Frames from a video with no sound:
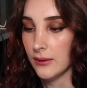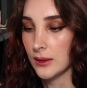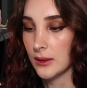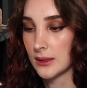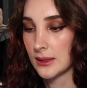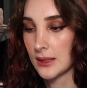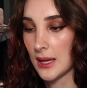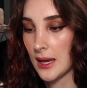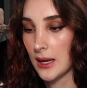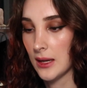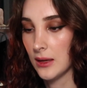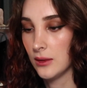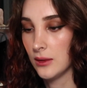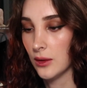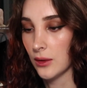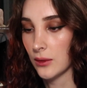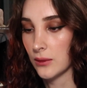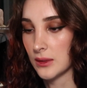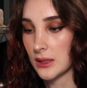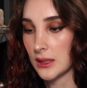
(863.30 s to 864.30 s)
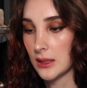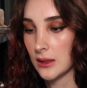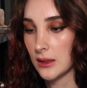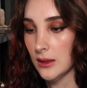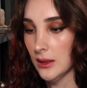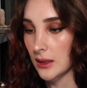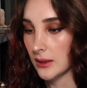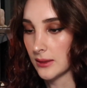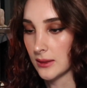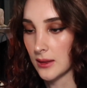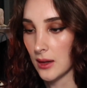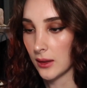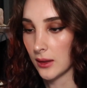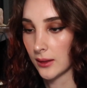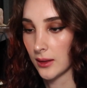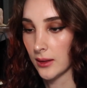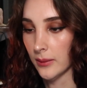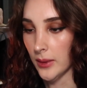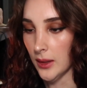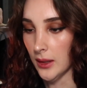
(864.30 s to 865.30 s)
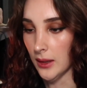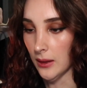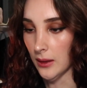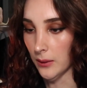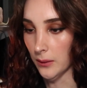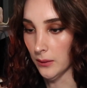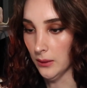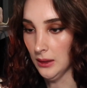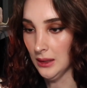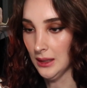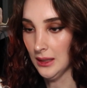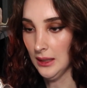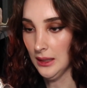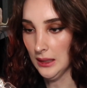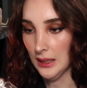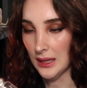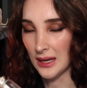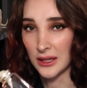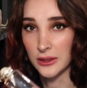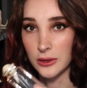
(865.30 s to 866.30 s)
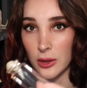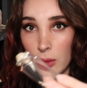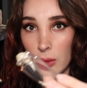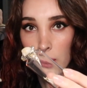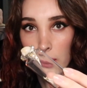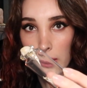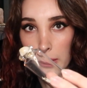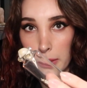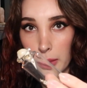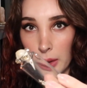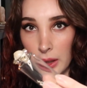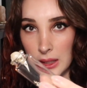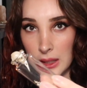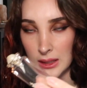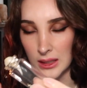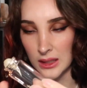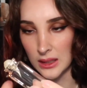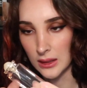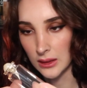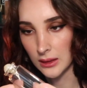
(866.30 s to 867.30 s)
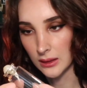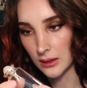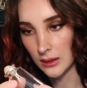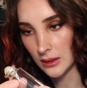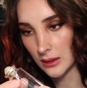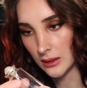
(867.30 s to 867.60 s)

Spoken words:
this head goes in, it's not coming out. And I don't want to break it.